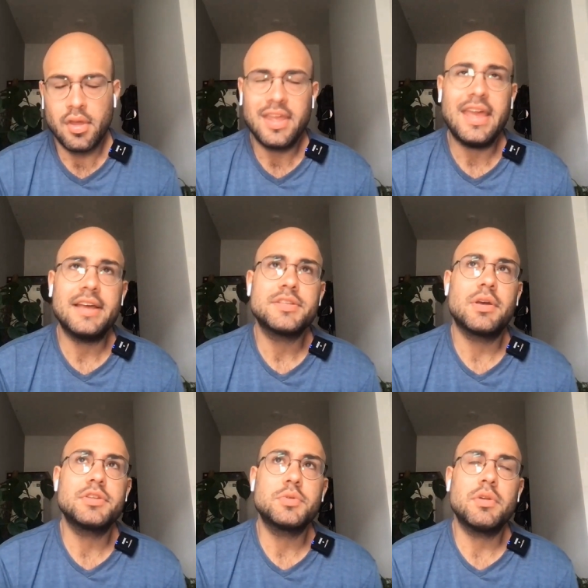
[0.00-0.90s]
Yeah, so I
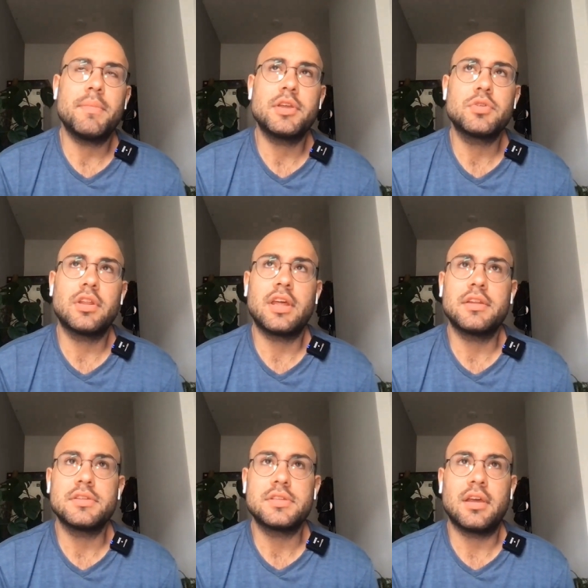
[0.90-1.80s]
just want to make sure that I
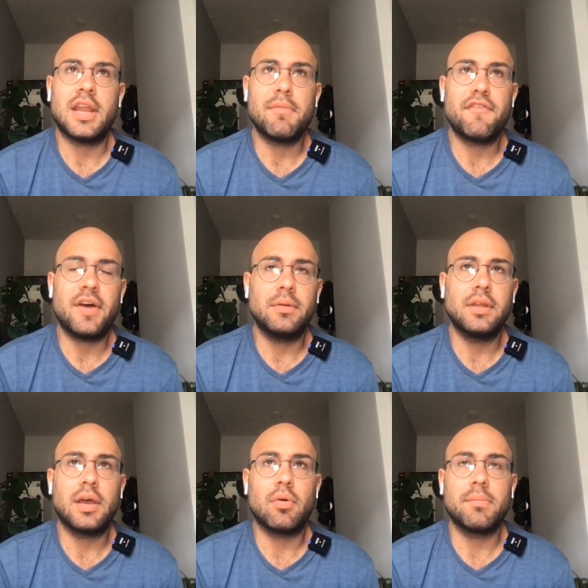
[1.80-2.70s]
understand. I'm a founder.
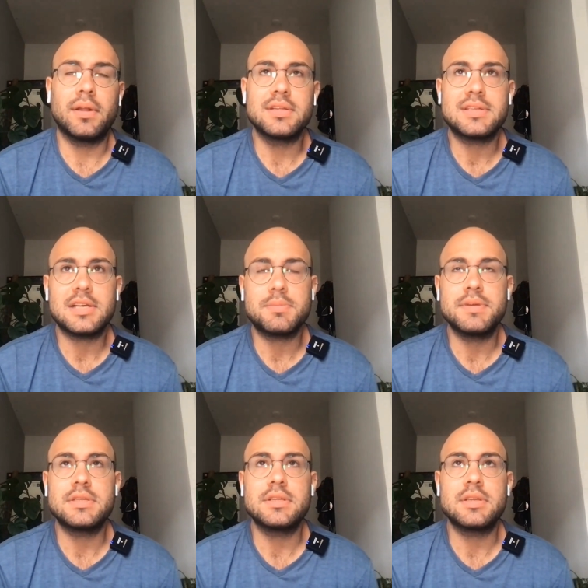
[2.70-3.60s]
I want to build a SaaS
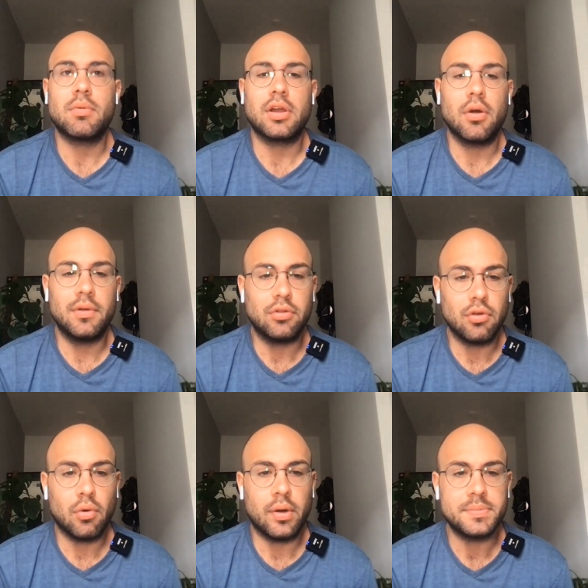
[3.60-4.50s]
business. I want to go into
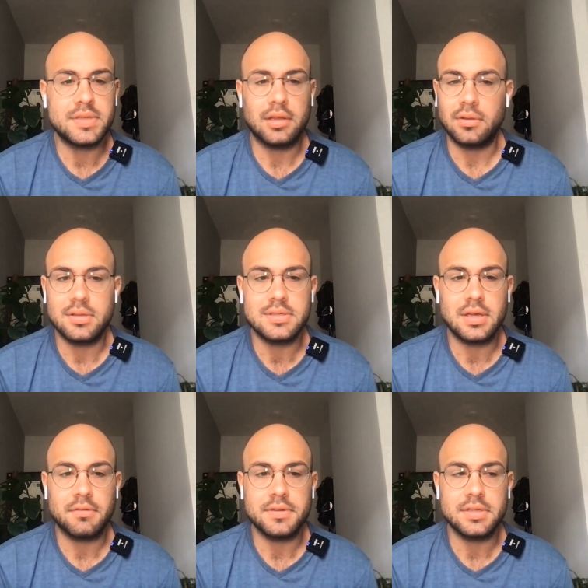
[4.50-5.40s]
your website or this
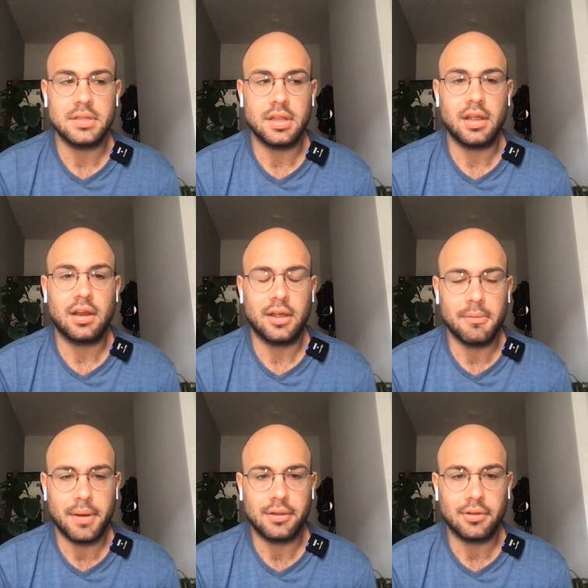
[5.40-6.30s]
service, and then I click a
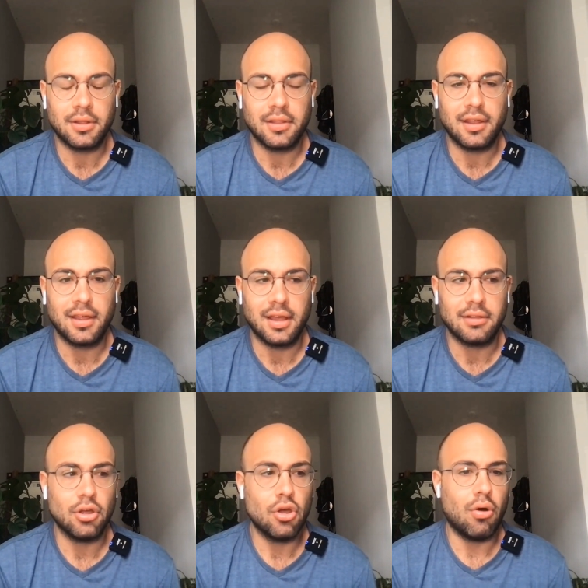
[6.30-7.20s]
button, and then I
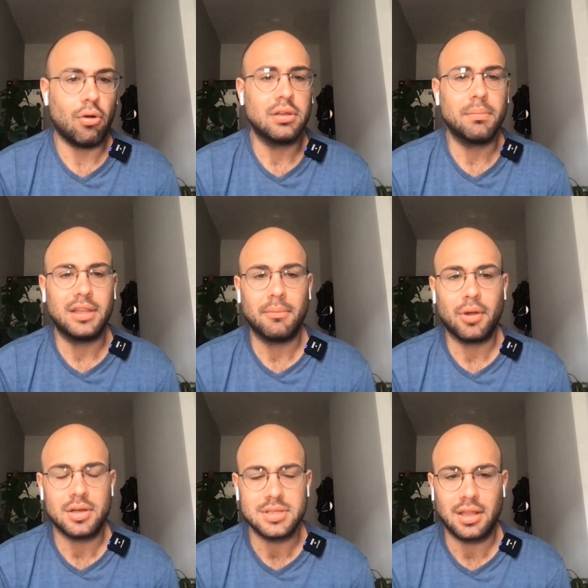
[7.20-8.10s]
get all the building
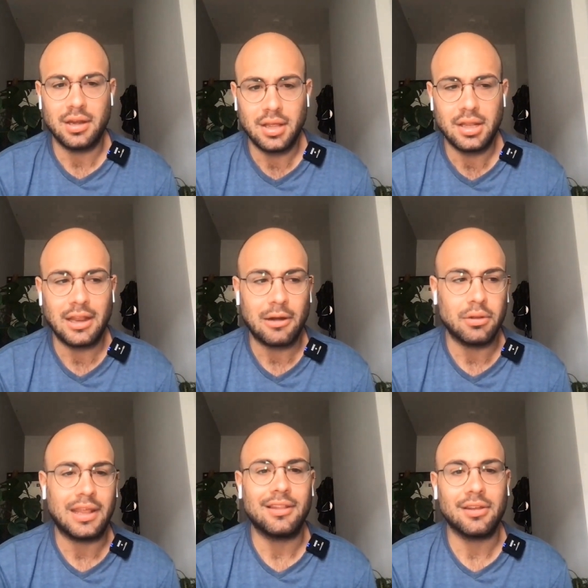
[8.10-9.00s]
blocks that I need,
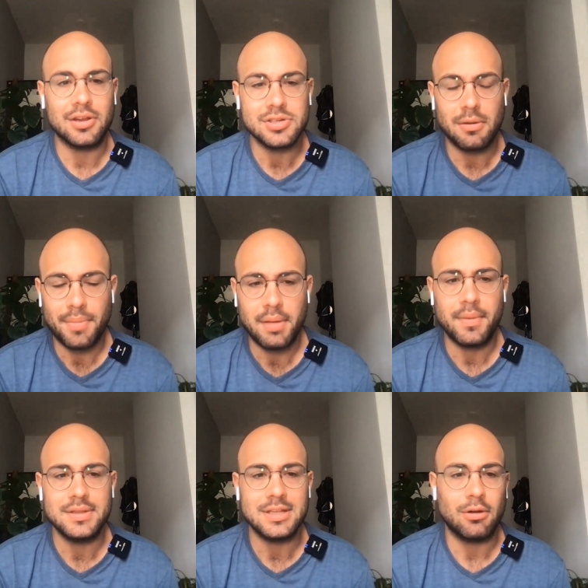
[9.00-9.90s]
including international
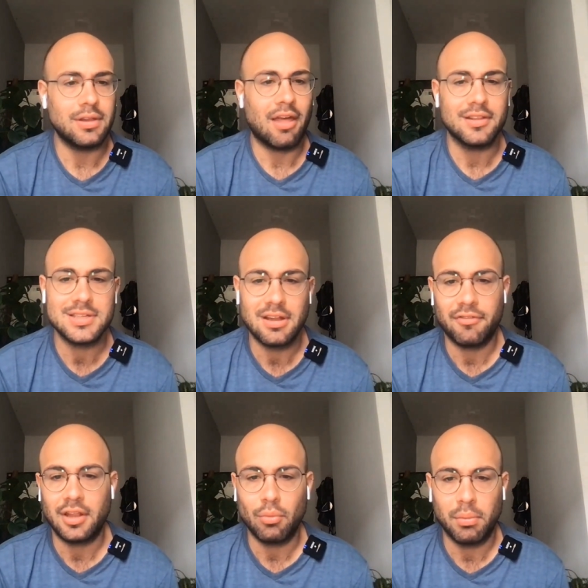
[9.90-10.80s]
payments and all the other
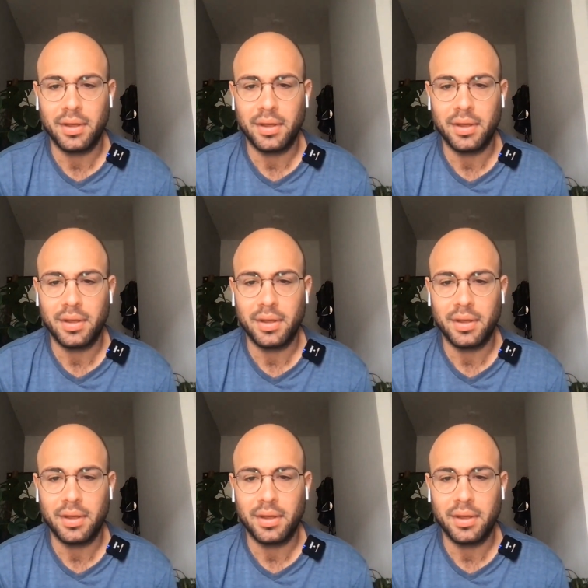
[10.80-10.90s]
stuff that will